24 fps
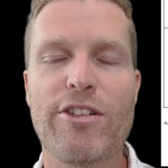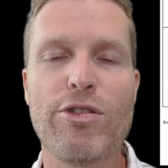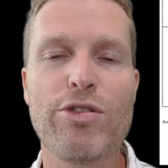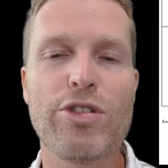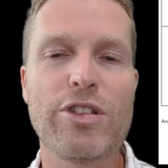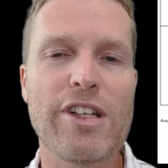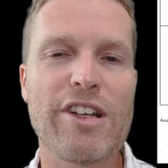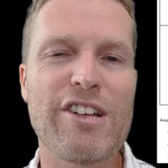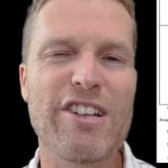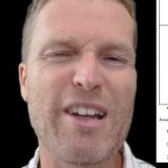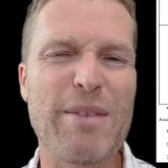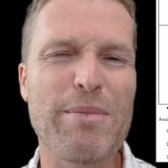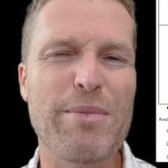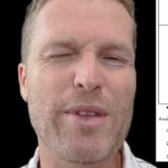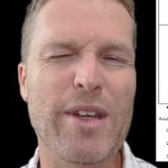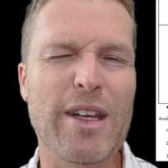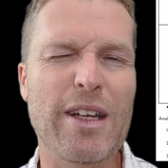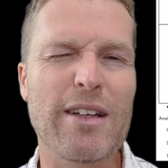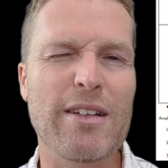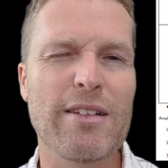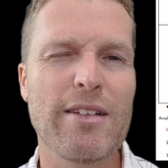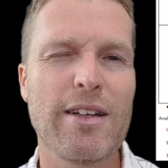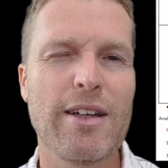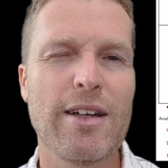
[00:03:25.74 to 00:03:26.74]

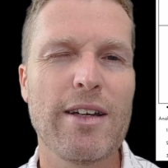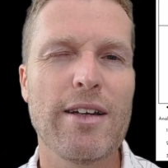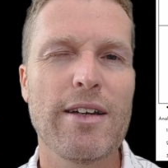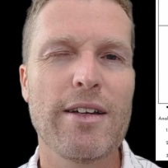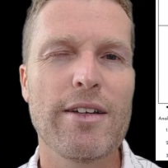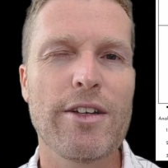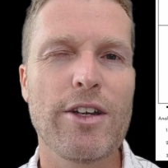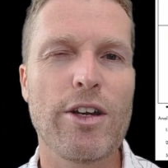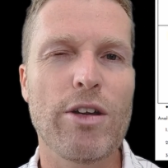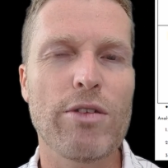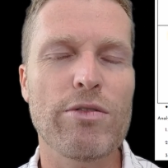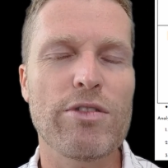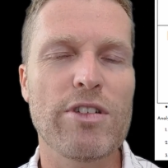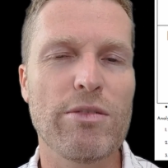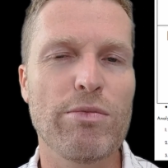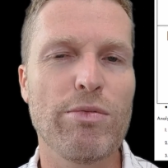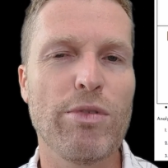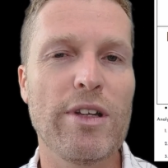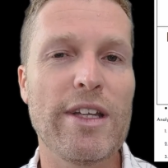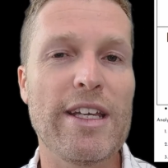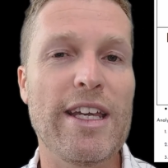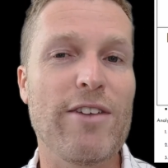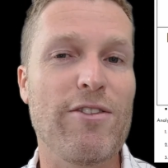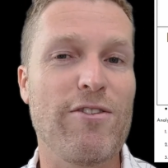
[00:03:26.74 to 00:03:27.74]
something, to
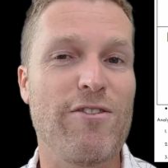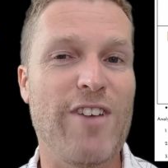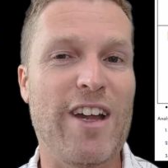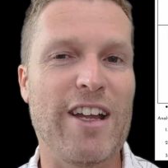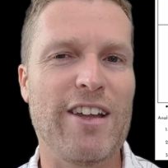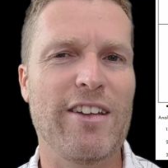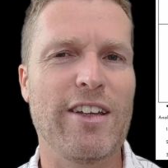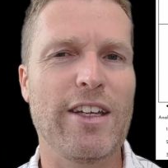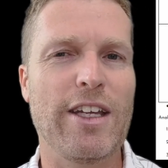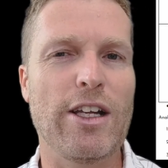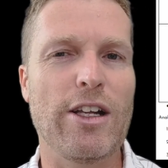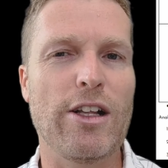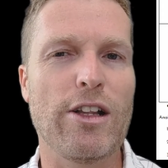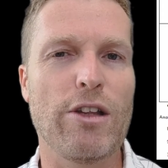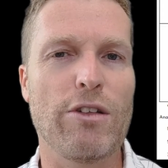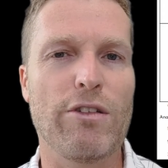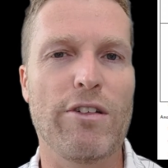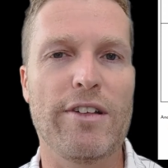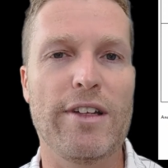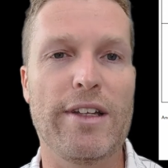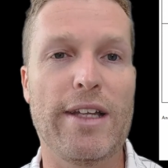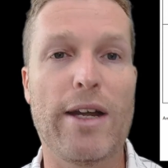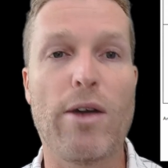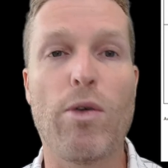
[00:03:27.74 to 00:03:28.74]
really investigate
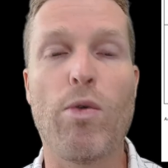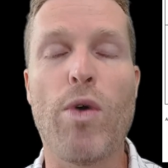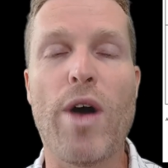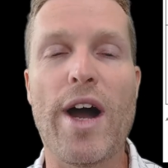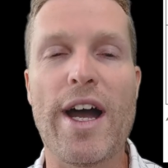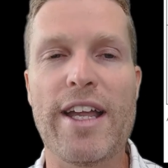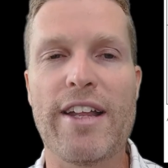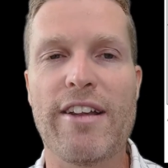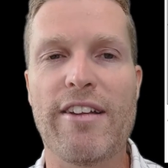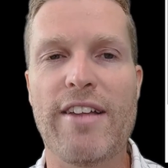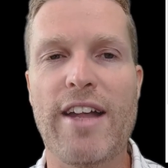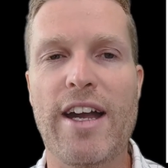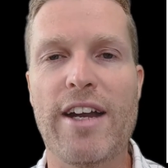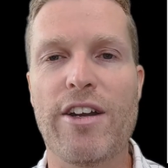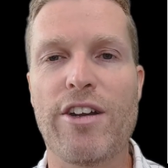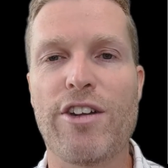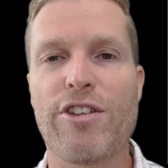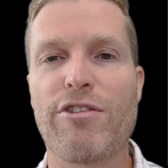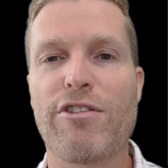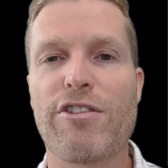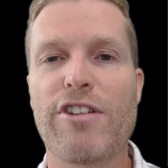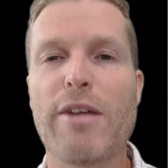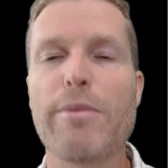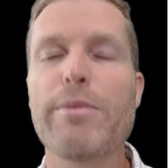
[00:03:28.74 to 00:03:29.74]
closely. Like, why is that? Is
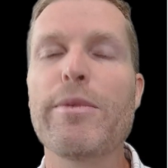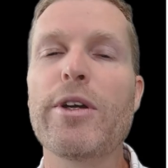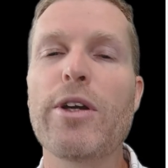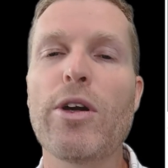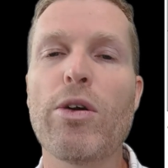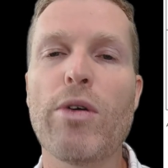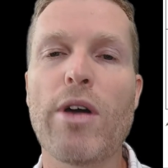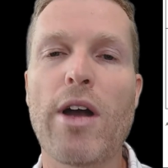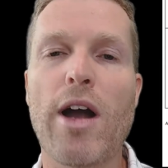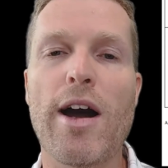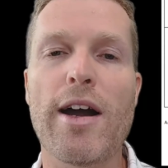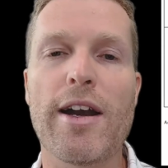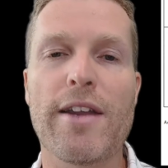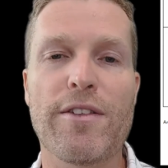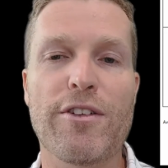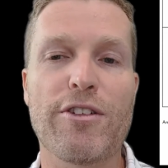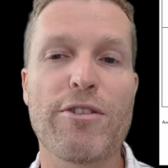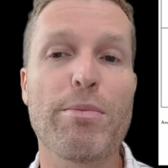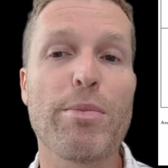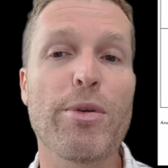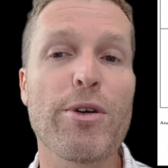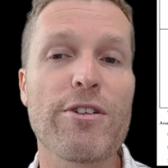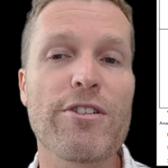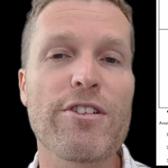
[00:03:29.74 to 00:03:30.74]
there something going on in this
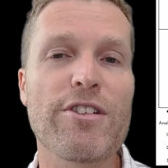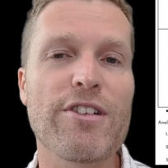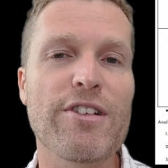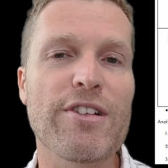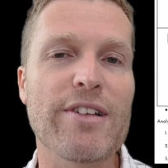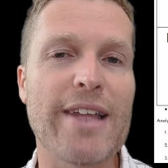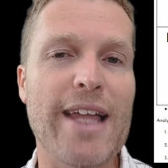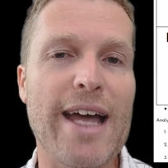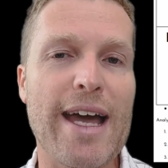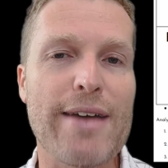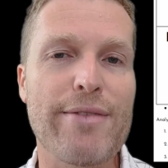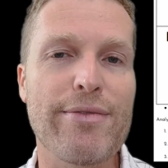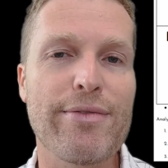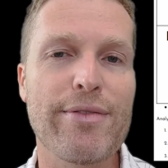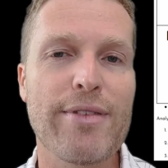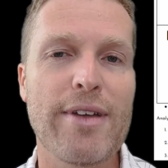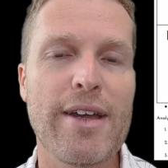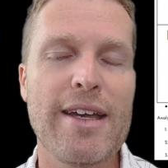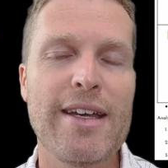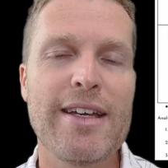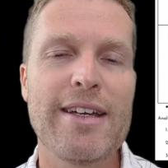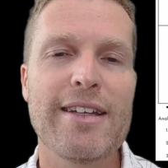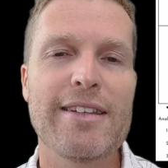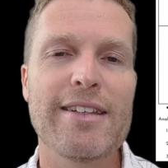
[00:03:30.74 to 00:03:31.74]
person's life
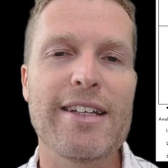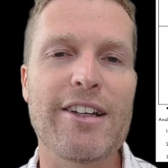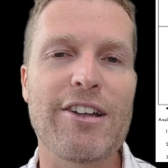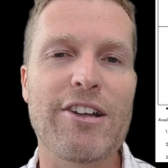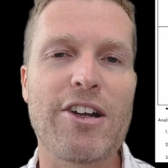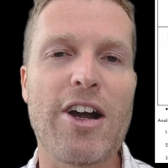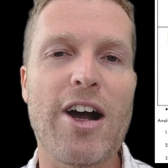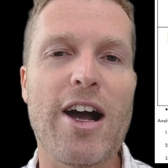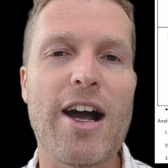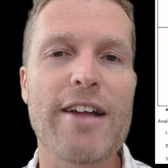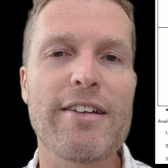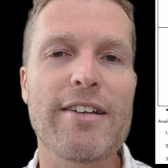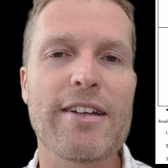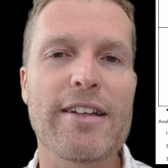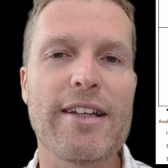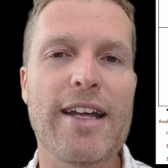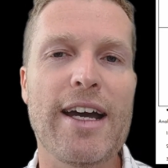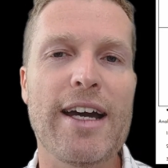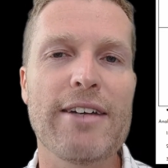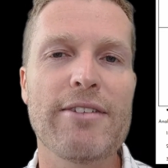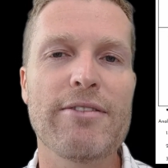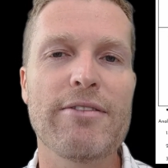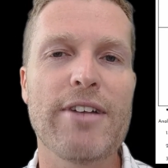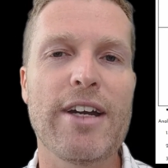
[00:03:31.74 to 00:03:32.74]
that's causing
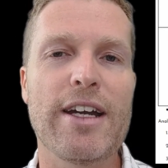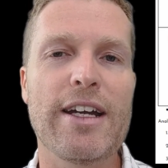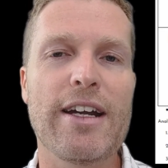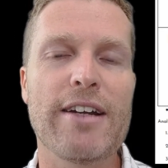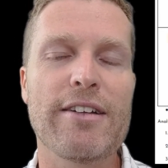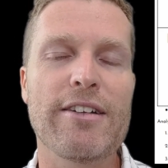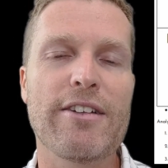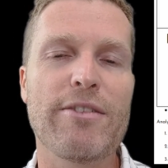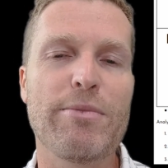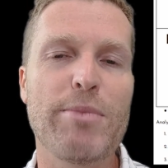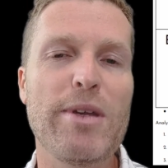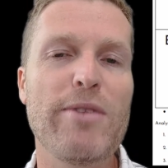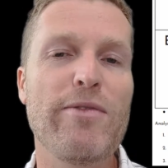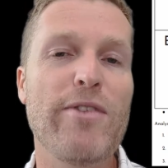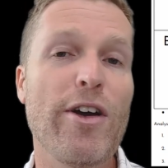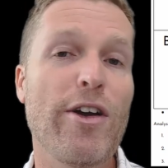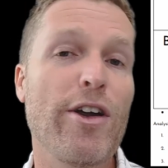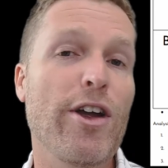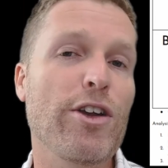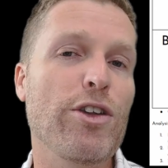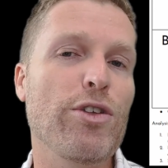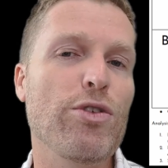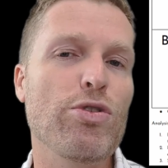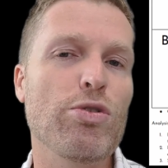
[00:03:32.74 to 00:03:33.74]
that, right? Because it'd be
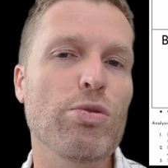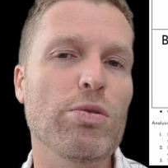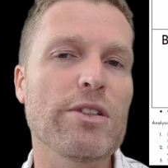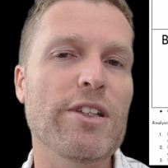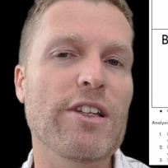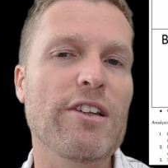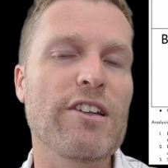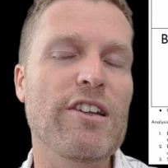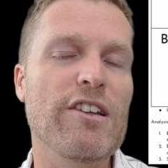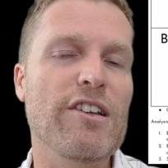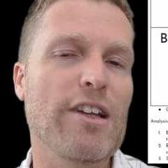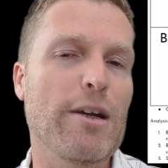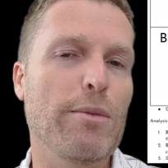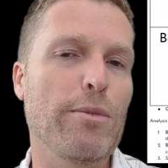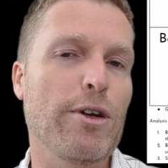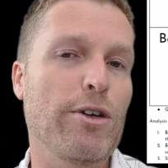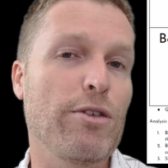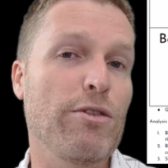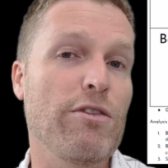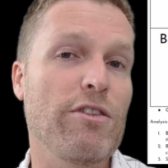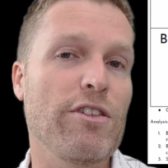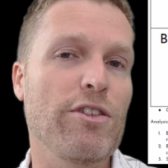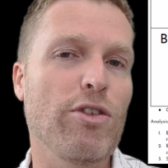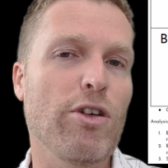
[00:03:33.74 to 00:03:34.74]
very unusual to see someone
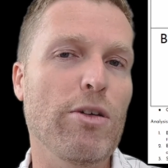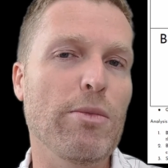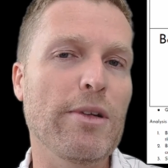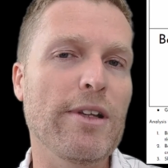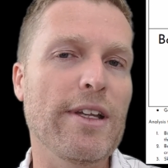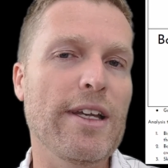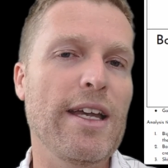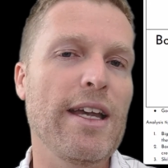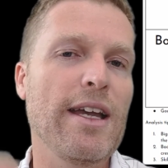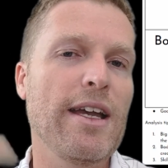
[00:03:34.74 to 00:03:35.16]
who's normally,